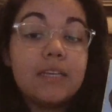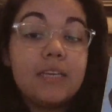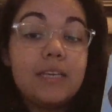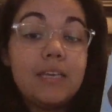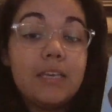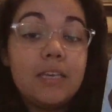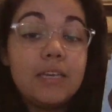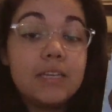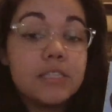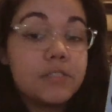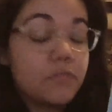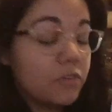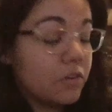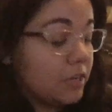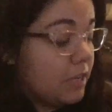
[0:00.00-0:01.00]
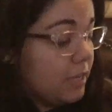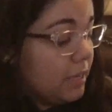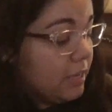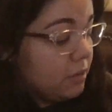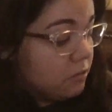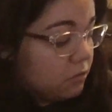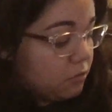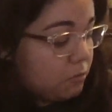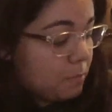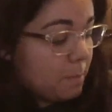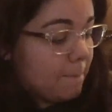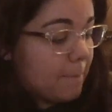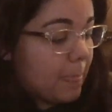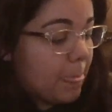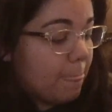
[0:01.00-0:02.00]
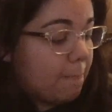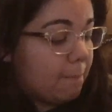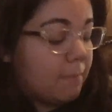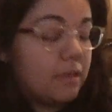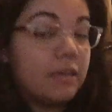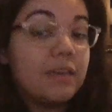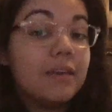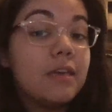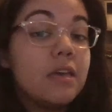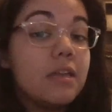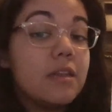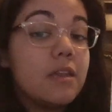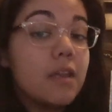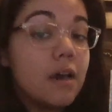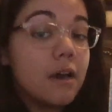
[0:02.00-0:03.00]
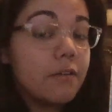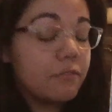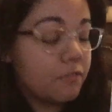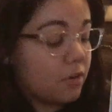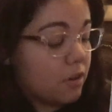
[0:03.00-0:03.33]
E is for eagle. Enough